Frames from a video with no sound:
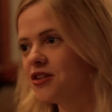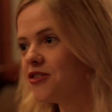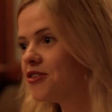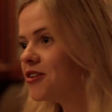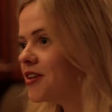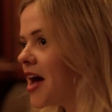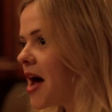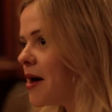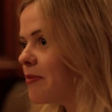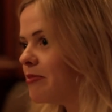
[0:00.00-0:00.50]

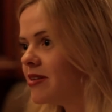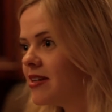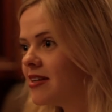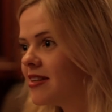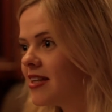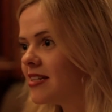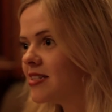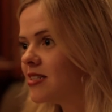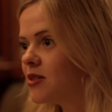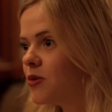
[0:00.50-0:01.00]
urine happening,
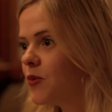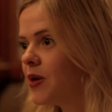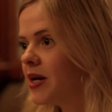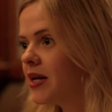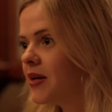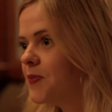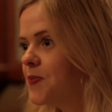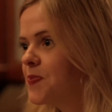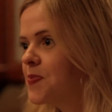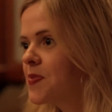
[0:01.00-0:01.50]
that's a
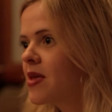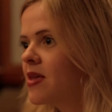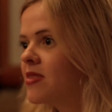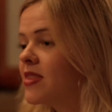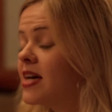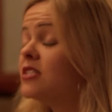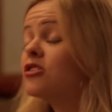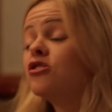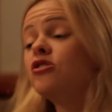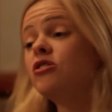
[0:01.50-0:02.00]
win. Mm.
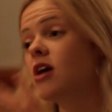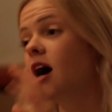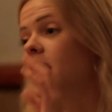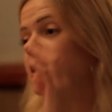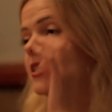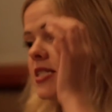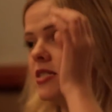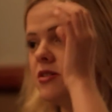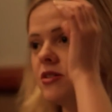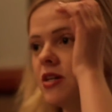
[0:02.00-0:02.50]
That's good. I
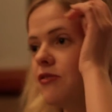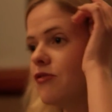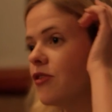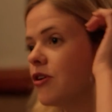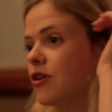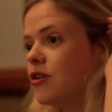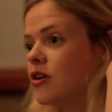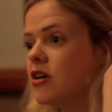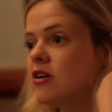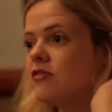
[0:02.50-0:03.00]
still get
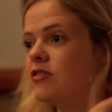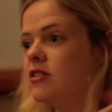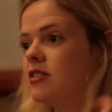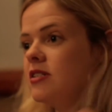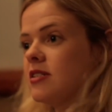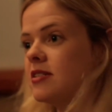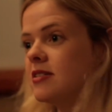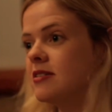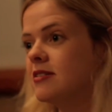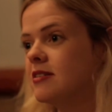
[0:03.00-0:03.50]
very
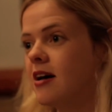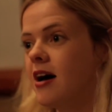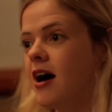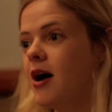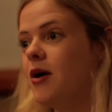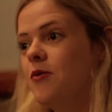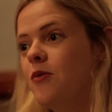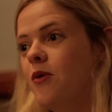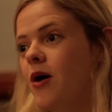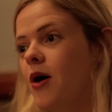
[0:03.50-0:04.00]
nervous.
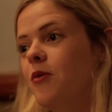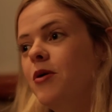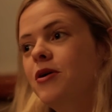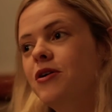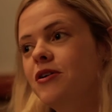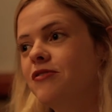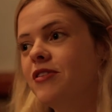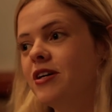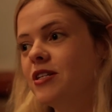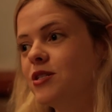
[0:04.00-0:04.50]
I
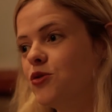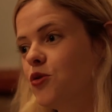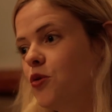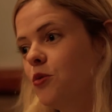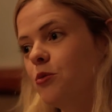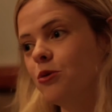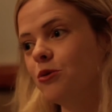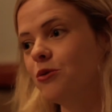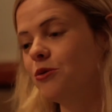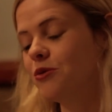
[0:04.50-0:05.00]
wonder if that's normal,